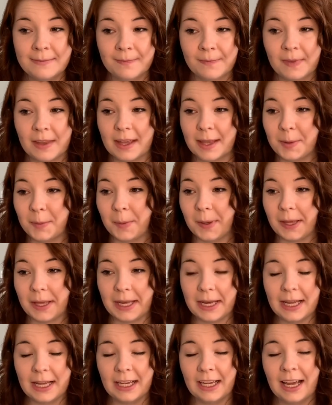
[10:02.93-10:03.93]
in the
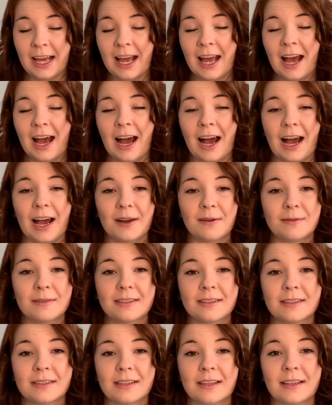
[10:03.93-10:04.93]
beginning. I
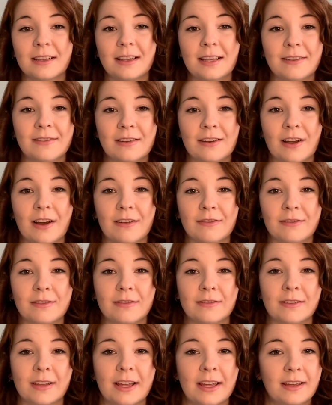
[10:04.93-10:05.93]
was living off
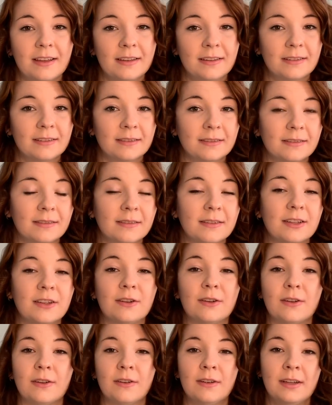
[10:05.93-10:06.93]
of like
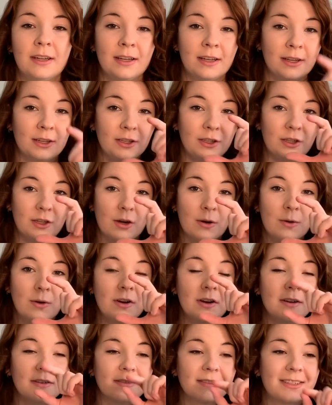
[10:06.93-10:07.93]
little
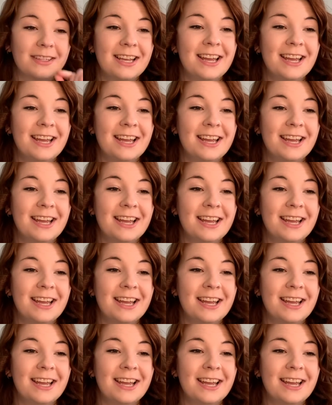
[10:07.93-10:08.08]
yogurts